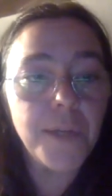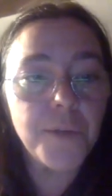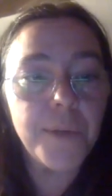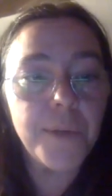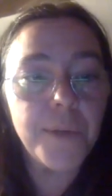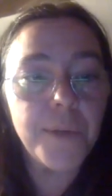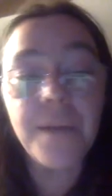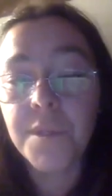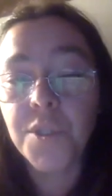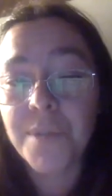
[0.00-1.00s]
tree
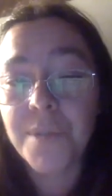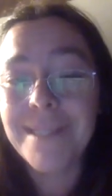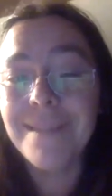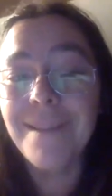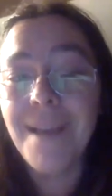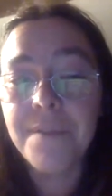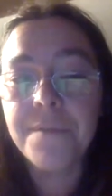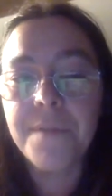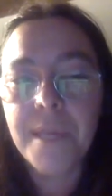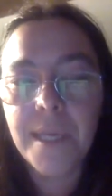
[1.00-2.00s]
and for the tree's
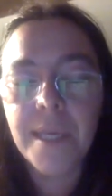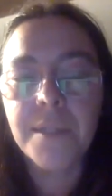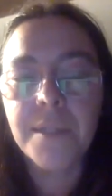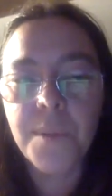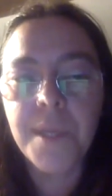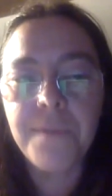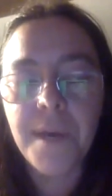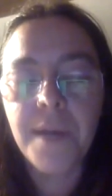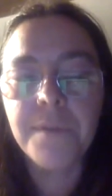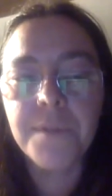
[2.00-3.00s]
life, thinking
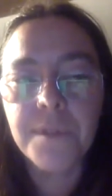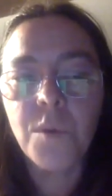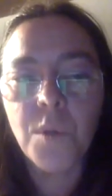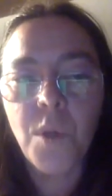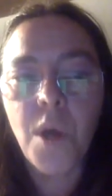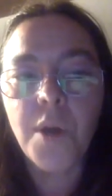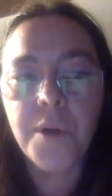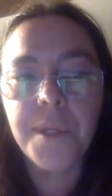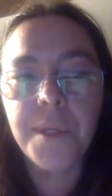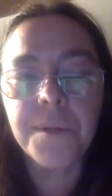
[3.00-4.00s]
25 or
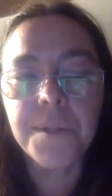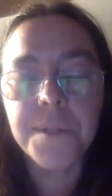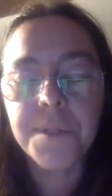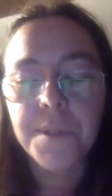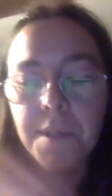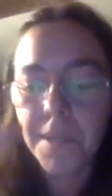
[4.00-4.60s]
longer years.